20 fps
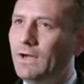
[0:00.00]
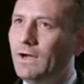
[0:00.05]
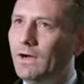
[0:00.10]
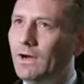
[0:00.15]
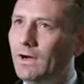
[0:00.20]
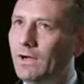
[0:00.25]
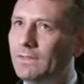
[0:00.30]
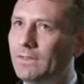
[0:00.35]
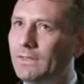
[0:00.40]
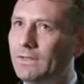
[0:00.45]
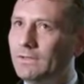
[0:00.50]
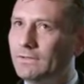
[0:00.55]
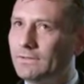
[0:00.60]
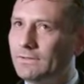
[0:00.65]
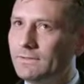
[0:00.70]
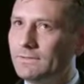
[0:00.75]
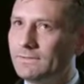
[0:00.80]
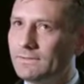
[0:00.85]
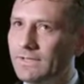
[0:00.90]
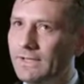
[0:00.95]
I think,
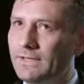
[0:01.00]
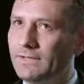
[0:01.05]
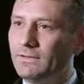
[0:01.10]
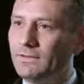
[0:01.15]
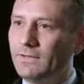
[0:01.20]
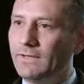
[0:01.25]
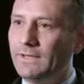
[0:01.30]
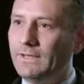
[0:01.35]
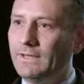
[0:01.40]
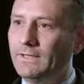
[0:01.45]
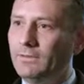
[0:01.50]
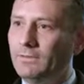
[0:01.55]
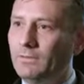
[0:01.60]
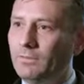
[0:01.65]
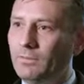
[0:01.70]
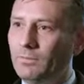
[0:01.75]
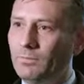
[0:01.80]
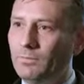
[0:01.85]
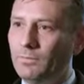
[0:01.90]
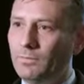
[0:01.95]
secondly,
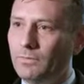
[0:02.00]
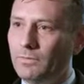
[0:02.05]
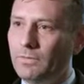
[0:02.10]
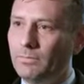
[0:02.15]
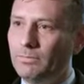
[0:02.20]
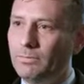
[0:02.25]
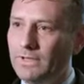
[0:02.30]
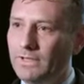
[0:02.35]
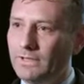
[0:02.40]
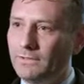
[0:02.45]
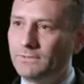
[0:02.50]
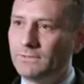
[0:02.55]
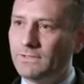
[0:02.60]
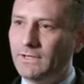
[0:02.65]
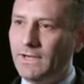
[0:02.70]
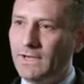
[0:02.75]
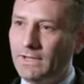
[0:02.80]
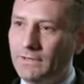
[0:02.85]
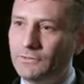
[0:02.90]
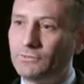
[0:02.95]
the biggest
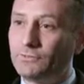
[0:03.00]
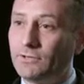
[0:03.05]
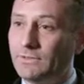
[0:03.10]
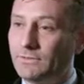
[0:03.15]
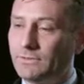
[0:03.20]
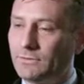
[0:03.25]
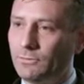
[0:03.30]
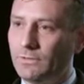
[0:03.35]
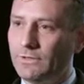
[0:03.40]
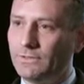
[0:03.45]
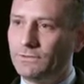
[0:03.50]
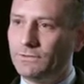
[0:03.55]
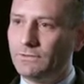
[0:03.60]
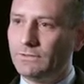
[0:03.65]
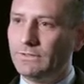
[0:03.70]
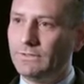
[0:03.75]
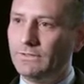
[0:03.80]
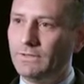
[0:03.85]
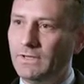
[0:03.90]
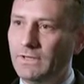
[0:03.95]
unaddressed
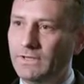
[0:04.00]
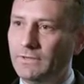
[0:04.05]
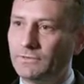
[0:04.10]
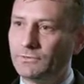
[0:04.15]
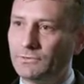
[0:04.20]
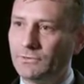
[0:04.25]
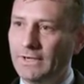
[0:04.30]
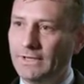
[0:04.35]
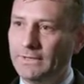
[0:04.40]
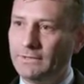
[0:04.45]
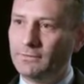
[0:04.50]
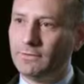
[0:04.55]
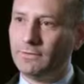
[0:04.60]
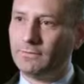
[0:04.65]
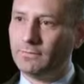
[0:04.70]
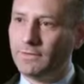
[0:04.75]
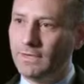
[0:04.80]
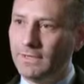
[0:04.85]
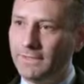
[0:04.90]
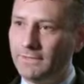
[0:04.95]
question in Australia, and
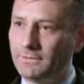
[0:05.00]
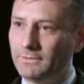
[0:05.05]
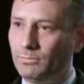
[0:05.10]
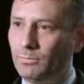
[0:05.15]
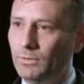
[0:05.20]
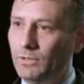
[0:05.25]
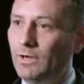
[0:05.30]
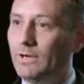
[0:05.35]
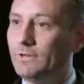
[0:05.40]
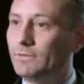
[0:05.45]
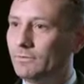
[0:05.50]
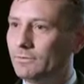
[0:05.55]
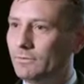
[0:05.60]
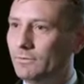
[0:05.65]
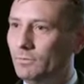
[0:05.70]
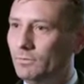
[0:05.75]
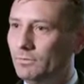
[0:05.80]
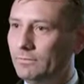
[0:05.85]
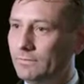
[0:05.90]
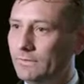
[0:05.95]
it really is a blight on
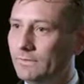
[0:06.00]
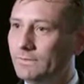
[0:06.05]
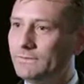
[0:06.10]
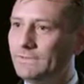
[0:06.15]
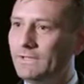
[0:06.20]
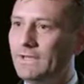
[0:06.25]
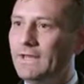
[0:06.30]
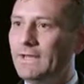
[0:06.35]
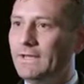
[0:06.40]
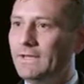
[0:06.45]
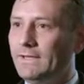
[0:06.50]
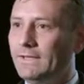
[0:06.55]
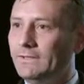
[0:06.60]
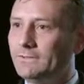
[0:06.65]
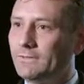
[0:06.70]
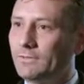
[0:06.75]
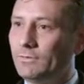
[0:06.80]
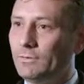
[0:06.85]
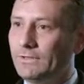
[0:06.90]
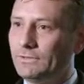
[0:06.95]
all of us,
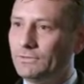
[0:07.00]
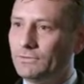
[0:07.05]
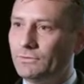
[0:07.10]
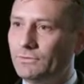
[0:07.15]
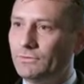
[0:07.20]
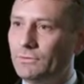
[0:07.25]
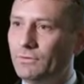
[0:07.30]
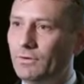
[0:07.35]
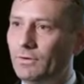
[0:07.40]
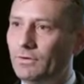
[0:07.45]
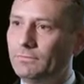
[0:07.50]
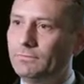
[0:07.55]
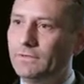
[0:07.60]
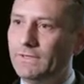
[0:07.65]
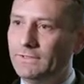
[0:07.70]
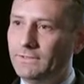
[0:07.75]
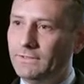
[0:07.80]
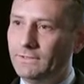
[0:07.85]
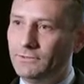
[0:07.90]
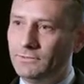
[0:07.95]
is the question of
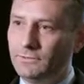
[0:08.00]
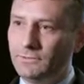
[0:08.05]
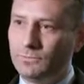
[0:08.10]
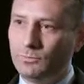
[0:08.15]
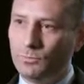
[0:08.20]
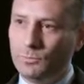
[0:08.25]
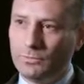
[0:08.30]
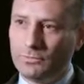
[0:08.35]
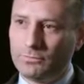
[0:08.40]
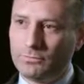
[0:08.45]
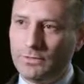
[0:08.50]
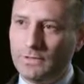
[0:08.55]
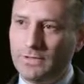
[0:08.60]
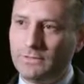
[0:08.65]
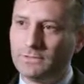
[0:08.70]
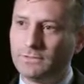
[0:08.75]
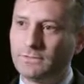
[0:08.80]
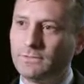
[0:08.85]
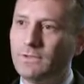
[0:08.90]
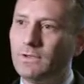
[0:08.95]
Indigenous water
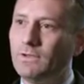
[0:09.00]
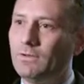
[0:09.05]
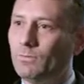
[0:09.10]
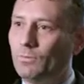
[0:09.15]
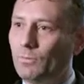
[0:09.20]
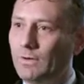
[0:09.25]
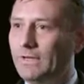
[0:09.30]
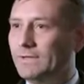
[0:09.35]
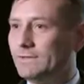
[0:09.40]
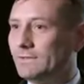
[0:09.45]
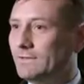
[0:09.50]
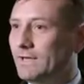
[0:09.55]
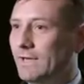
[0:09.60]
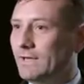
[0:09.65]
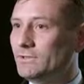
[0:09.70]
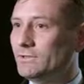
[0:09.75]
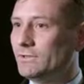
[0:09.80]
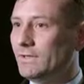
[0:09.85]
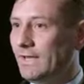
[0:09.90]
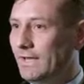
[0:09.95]
rights. We as a
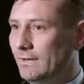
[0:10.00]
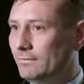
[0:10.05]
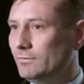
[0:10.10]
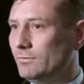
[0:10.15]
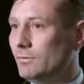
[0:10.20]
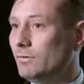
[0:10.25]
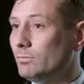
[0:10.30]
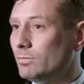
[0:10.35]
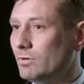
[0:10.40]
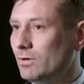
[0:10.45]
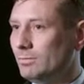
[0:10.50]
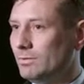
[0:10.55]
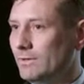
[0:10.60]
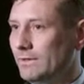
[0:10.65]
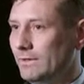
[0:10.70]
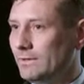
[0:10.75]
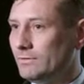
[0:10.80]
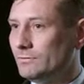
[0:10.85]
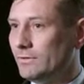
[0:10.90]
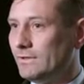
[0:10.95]
nation have not
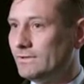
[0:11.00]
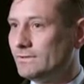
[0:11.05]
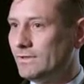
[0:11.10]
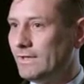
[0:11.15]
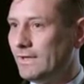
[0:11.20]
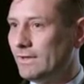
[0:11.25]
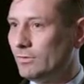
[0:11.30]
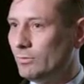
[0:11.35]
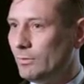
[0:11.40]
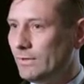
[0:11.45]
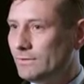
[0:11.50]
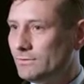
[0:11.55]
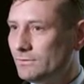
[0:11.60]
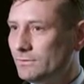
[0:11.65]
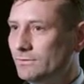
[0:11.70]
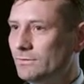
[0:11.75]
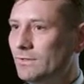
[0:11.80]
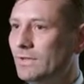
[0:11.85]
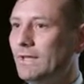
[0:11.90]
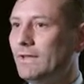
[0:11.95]
properly addressed that
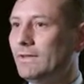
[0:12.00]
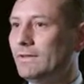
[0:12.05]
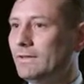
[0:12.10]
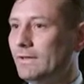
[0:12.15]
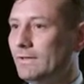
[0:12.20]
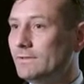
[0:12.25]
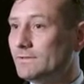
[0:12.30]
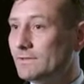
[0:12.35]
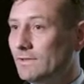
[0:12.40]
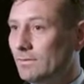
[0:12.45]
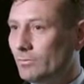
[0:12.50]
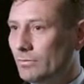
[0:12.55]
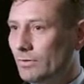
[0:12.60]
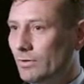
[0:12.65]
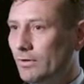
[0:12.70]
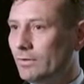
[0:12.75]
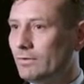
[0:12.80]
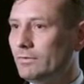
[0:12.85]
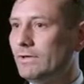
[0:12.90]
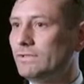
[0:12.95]
question. There's some
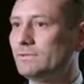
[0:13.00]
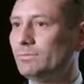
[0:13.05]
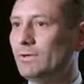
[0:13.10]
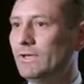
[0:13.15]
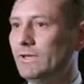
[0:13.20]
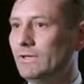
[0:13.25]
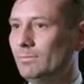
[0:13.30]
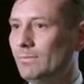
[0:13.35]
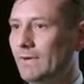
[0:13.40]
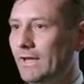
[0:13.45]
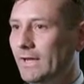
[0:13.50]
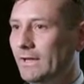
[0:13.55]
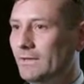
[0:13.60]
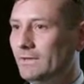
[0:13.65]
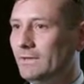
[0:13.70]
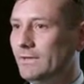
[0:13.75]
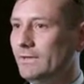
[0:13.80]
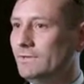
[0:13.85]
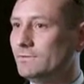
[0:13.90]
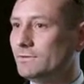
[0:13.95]
progress being
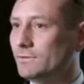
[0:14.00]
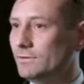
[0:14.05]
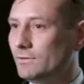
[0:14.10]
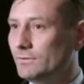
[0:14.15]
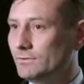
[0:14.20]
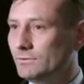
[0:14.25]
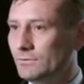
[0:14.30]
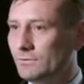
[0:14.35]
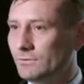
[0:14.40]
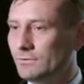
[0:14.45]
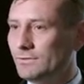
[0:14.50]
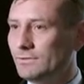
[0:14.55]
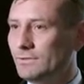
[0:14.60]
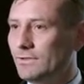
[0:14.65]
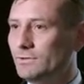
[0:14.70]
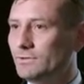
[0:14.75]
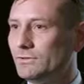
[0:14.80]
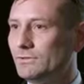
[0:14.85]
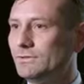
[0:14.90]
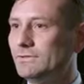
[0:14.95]
made in certain
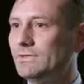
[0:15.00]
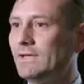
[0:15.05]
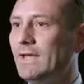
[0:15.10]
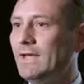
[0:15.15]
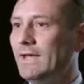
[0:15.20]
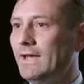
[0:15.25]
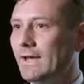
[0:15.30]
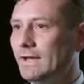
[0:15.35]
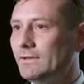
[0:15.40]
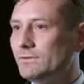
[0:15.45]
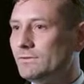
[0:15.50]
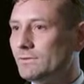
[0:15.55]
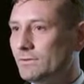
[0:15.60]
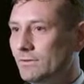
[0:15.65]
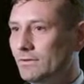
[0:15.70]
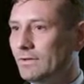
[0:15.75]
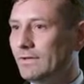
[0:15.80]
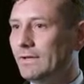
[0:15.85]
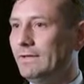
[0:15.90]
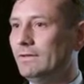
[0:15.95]
jurisdictions, and
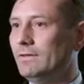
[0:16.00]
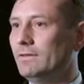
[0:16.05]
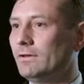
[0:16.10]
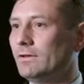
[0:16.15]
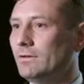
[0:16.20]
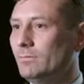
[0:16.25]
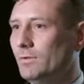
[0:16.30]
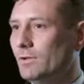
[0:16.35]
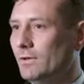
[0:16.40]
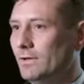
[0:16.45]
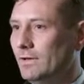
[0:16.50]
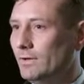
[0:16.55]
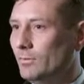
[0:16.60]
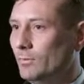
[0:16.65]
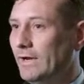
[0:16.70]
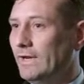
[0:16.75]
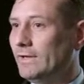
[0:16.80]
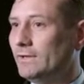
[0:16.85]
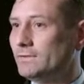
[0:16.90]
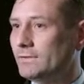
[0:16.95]
certainly the community
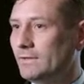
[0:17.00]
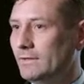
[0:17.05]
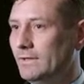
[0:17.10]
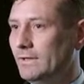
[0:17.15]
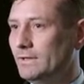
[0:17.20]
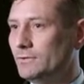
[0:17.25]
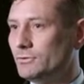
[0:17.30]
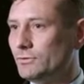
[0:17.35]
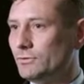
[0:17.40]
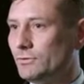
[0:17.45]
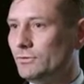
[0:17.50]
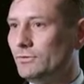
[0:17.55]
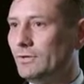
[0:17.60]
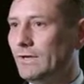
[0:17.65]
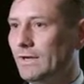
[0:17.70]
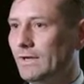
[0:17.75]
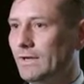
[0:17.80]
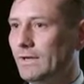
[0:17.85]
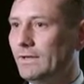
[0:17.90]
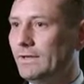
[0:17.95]
awareness of the issue
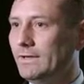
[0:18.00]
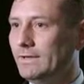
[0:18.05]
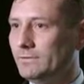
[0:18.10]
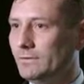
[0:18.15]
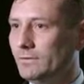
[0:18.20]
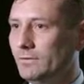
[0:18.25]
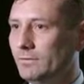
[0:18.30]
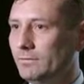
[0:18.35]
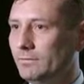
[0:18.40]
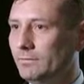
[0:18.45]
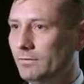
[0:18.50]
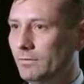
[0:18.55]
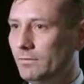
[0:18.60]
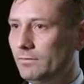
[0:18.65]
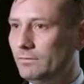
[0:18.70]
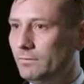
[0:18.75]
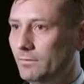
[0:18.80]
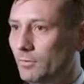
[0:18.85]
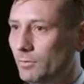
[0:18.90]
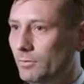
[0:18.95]
is a lot
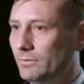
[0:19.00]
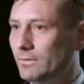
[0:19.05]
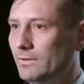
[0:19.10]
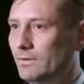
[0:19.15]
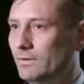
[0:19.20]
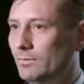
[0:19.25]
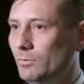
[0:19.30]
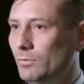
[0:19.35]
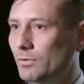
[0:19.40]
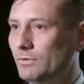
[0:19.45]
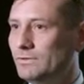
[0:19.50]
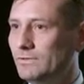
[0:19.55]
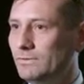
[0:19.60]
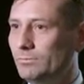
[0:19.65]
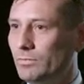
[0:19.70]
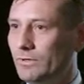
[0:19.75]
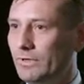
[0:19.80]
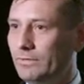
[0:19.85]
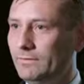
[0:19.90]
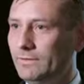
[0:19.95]
further forward than it was
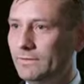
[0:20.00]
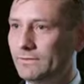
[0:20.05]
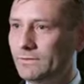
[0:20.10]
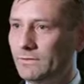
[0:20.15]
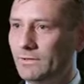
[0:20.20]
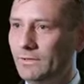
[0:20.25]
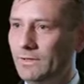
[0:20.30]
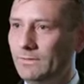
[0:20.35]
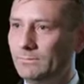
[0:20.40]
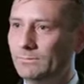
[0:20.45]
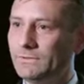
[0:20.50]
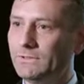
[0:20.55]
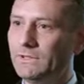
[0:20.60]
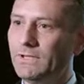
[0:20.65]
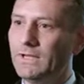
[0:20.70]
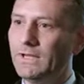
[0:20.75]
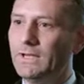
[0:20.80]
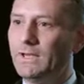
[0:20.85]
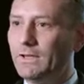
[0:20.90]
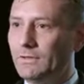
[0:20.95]
in previous times,
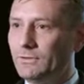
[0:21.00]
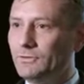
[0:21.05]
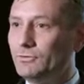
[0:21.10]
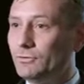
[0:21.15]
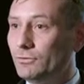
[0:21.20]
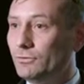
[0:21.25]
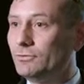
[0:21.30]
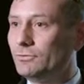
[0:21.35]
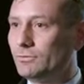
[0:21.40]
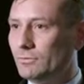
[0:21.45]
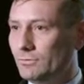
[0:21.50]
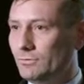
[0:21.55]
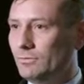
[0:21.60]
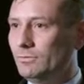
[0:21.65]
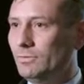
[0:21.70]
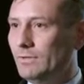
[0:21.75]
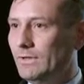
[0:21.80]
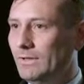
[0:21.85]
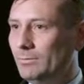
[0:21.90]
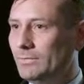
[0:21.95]
due
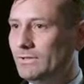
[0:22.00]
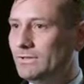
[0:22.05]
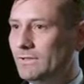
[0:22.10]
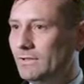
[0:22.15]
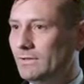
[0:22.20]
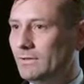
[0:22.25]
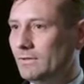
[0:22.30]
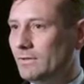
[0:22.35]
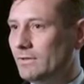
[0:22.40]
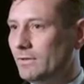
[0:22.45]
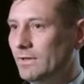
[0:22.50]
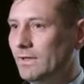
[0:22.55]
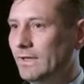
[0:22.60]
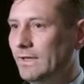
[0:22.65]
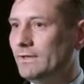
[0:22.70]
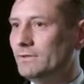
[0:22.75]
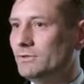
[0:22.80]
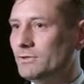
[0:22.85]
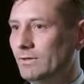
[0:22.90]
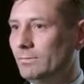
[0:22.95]
to, in particular, the
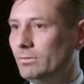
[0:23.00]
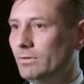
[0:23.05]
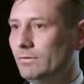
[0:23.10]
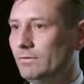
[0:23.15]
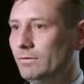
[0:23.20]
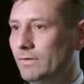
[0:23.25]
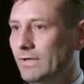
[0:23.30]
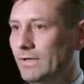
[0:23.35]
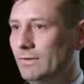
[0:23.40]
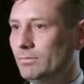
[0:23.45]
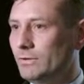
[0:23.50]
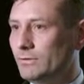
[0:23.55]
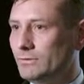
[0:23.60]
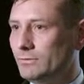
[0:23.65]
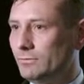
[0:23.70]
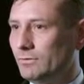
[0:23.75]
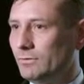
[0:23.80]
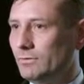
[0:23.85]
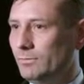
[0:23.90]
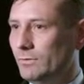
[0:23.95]
leadership of the
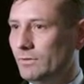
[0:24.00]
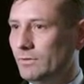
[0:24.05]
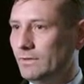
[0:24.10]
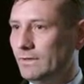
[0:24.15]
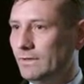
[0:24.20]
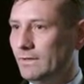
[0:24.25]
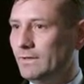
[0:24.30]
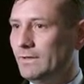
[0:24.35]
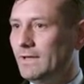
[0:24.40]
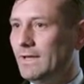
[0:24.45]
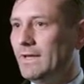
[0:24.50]
Aboriginal community.